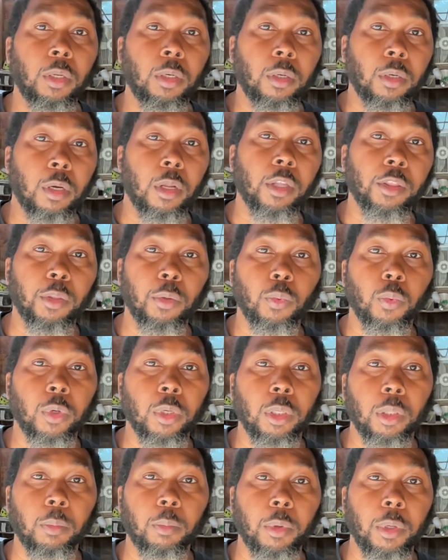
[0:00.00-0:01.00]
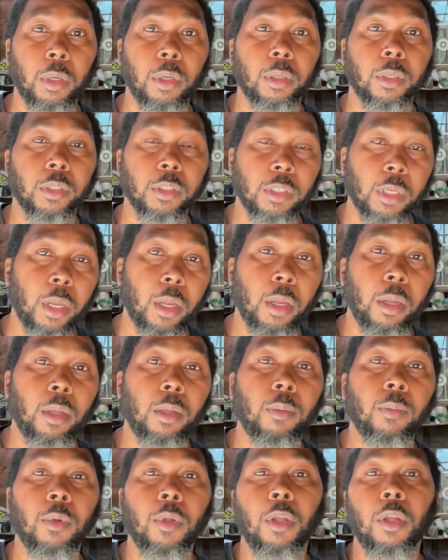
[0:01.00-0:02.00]
nothing really being the
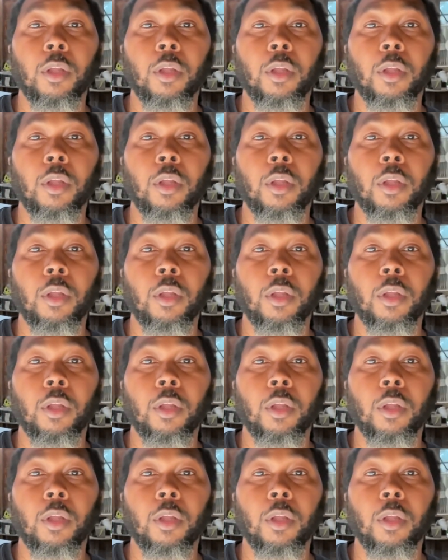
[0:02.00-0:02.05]
same.